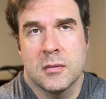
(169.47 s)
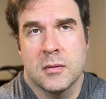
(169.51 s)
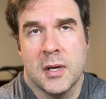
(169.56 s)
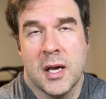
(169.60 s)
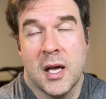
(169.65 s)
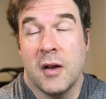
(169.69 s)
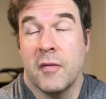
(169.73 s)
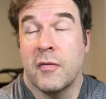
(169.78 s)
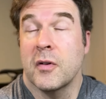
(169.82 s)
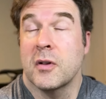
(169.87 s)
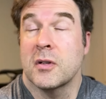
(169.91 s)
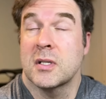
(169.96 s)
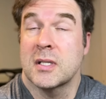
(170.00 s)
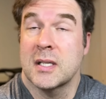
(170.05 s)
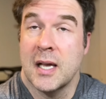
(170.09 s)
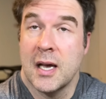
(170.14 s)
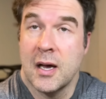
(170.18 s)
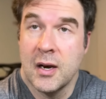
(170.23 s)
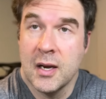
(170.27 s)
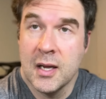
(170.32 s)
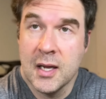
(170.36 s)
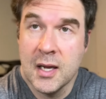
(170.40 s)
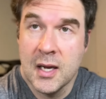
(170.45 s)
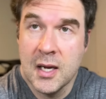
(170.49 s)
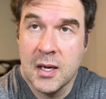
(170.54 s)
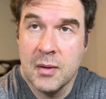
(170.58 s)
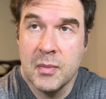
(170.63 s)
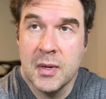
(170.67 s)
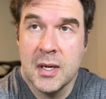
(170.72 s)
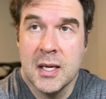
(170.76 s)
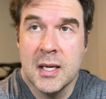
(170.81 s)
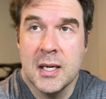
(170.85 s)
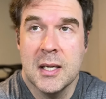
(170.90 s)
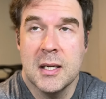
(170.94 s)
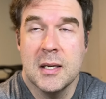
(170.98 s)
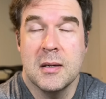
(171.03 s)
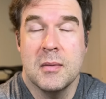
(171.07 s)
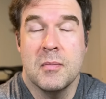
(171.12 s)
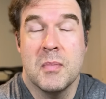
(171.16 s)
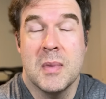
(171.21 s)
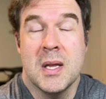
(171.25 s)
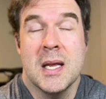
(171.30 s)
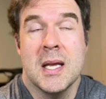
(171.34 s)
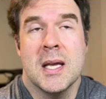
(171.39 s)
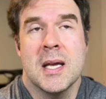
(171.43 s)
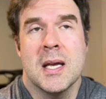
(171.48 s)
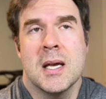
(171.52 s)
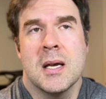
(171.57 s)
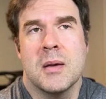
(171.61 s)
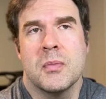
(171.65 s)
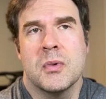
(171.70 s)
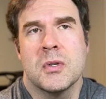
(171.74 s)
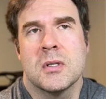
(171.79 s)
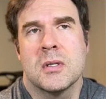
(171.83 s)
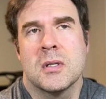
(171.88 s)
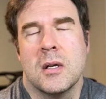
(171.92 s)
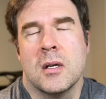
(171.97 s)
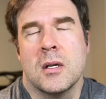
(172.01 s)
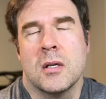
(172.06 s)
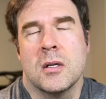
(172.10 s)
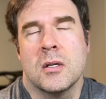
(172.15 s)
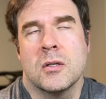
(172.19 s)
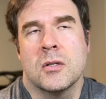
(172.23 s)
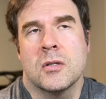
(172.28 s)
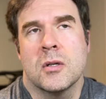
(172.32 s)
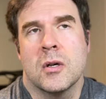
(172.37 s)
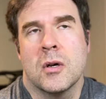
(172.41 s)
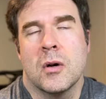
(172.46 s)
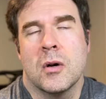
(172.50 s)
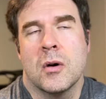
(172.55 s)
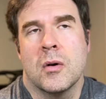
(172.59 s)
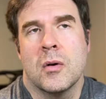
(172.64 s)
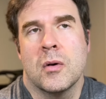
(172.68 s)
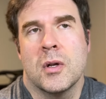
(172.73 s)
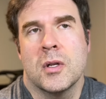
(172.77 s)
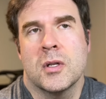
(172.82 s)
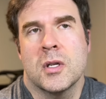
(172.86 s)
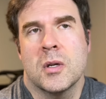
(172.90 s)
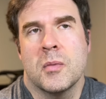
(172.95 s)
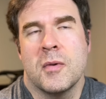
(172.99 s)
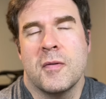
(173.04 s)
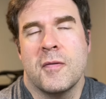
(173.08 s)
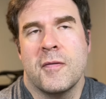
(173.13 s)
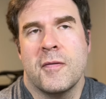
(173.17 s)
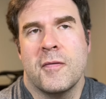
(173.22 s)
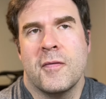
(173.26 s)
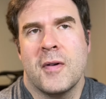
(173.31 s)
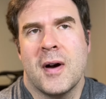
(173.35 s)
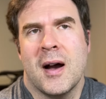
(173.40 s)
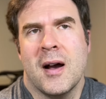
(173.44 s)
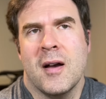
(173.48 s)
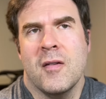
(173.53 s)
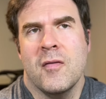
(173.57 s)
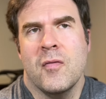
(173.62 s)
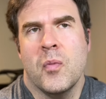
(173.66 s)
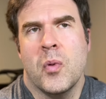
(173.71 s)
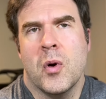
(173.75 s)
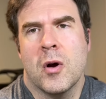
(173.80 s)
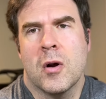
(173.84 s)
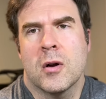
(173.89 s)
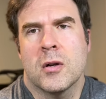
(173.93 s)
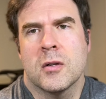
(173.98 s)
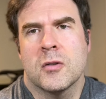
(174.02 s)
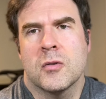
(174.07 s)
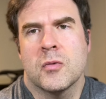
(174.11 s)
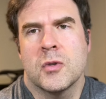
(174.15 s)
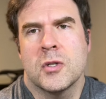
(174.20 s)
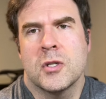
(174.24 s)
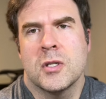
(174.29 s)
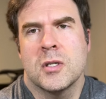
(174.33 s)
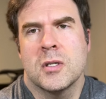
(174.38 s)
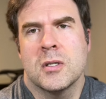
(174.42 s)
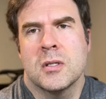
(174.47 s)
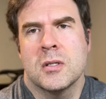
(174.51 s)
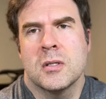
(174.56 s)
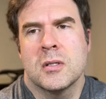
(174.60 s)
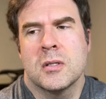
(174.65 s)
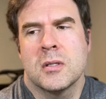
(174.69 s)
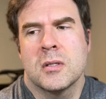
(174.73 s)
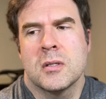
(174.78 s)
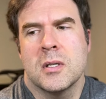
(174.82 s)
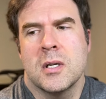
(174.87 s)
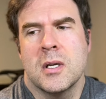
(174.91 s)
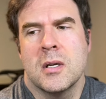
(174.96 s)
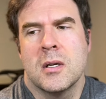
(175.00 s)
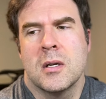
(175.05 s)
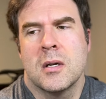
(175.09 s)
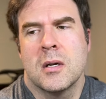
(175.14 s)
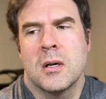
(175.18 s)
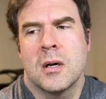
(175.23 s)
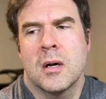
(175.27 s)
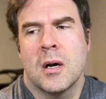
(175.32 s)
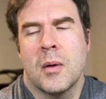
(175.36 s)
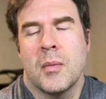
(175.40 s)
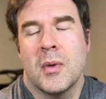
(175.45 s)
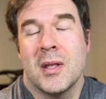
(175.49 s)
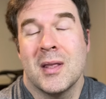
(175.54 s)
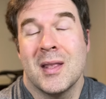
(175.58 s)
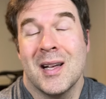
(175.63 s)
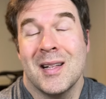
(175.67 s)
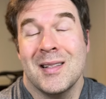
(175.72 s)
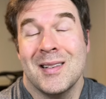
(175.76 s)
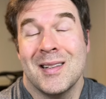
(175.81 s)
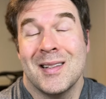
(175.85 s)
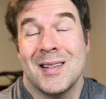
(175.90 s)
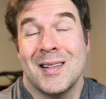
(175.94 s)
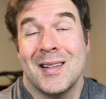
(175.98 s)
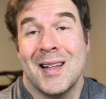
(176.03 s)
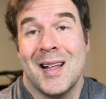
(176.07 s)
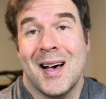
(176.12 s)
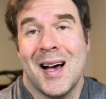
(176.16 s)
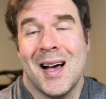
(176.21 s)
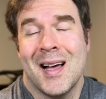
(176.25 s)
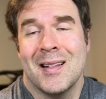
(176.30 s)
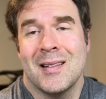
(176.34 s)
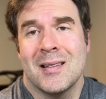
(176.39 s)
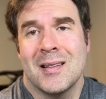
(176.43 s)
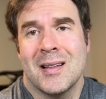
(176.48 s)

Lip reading: NFL scouting combine, mini camps. So it's going to be 5 parts, which is, I mean, that's a lot.